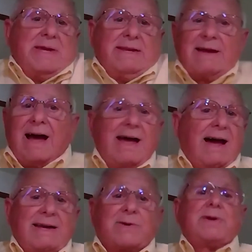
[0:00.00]
I mean,
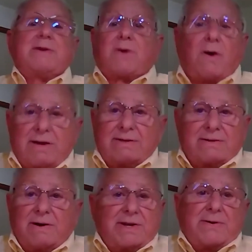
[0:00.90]
I couldn't have
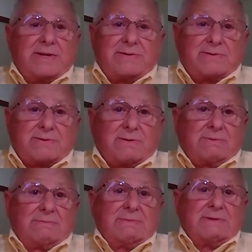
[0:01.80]
gone to graduate
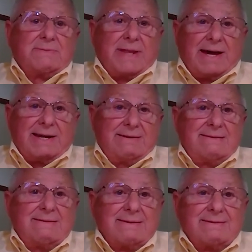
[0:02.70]
school without
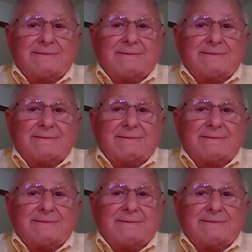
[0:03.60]
it.